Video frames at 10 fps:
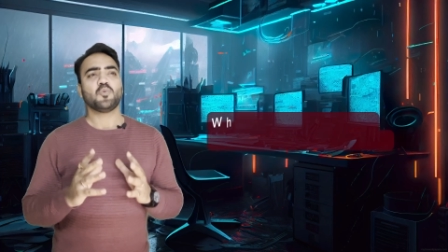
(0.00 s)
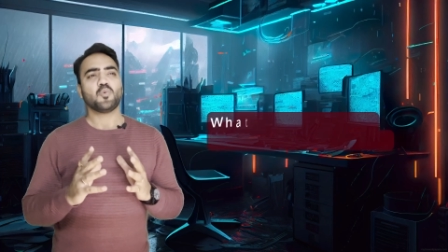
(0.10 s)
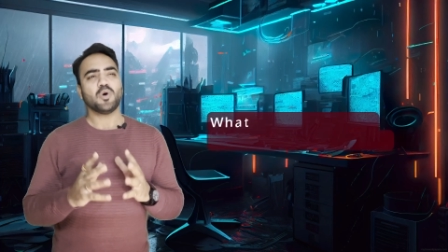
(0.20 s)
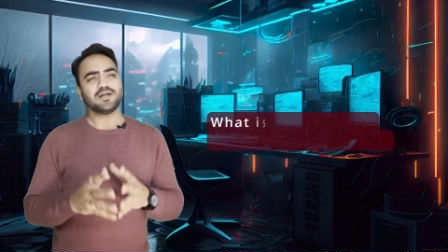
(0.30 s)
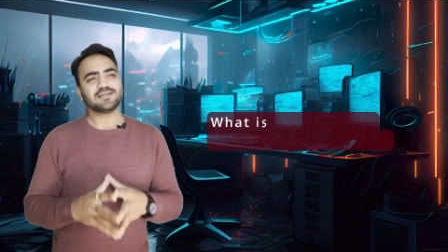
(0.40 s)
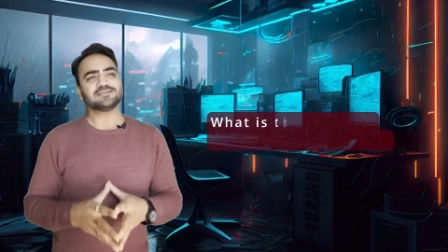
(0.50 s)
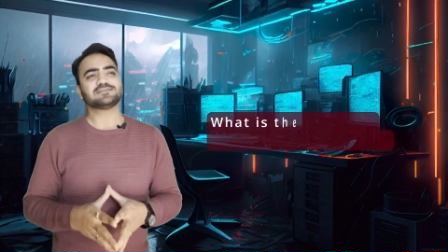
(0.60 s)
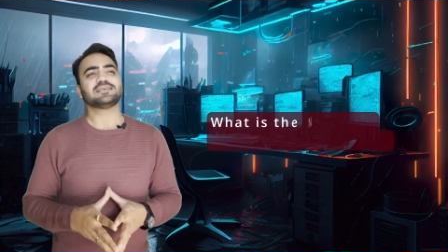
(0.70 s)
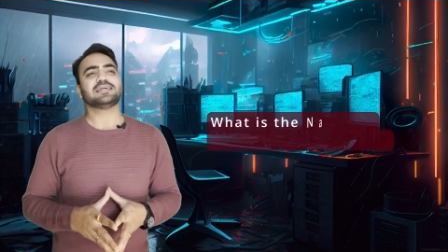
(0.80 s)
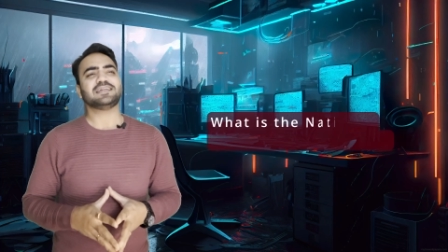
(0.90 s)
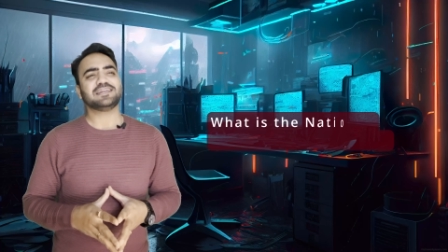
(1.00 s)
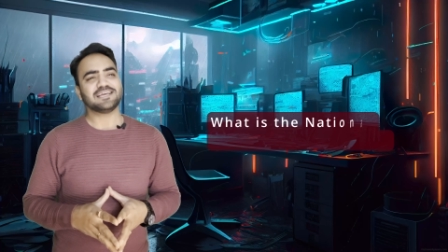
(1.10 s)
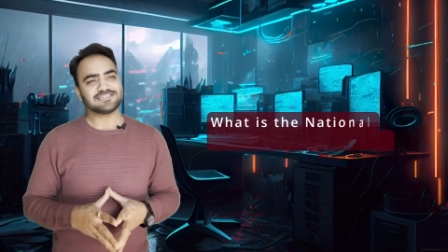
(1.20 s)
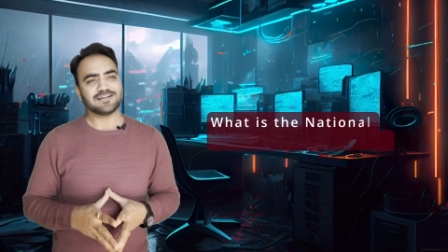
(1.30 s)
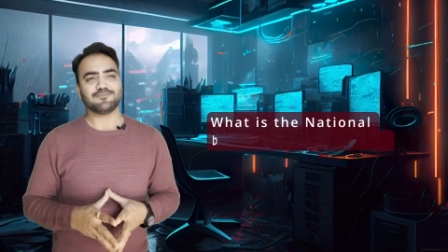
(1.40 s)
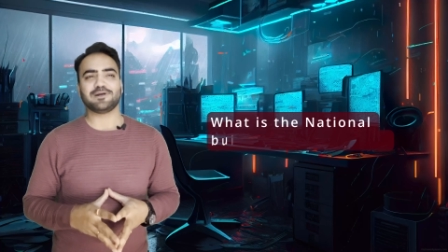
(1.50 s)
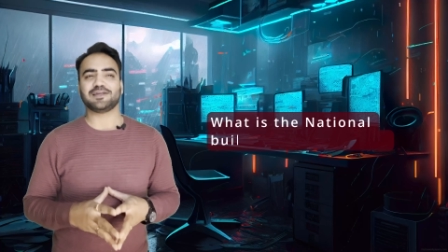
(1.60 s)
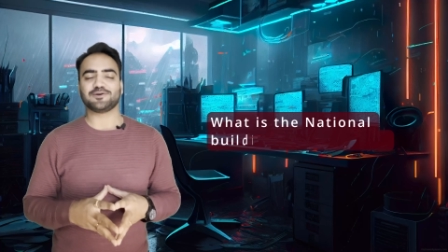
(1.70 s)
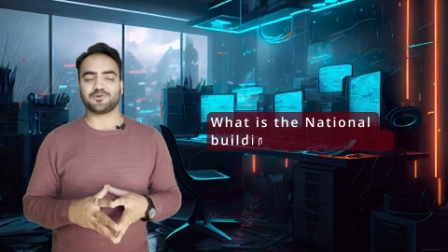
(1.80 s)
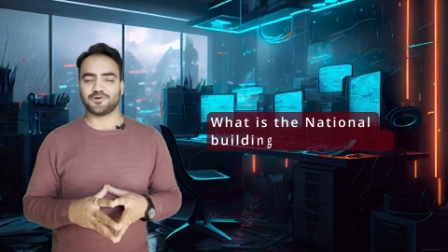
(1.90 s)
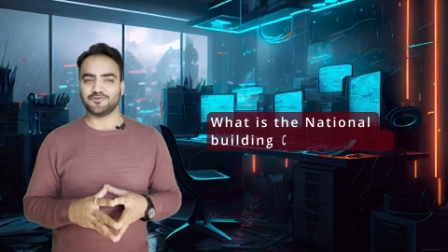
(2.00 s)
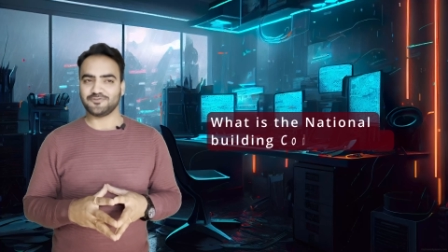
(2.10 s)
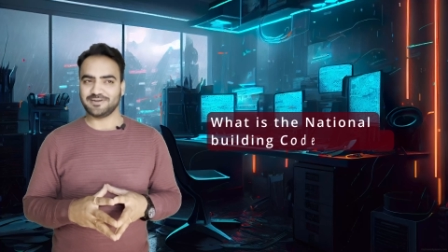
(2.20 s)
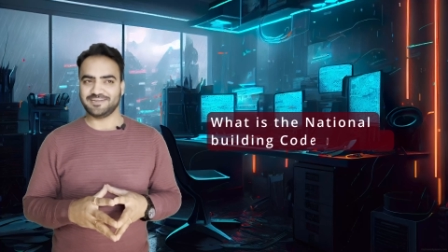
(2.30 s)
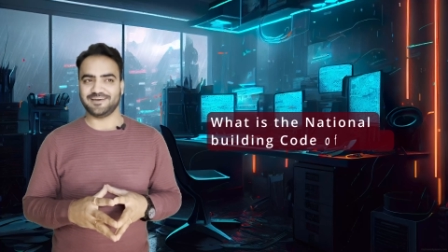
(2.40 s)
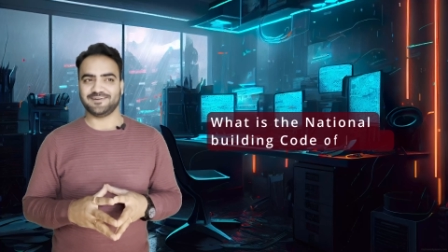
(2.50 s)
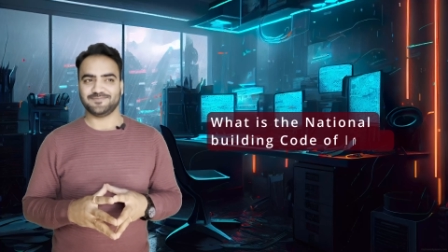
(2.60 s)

What is National Building Code of India?